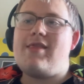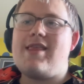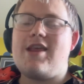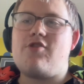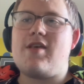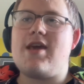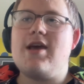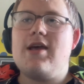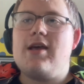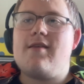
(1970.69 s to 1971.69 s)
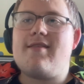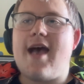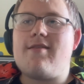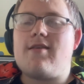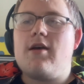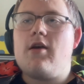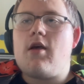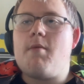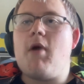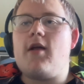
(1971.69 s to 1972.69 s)
literally says,
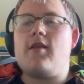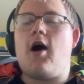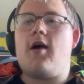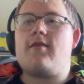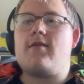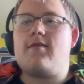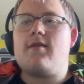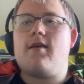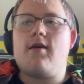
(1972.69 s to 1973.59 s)
Martin asks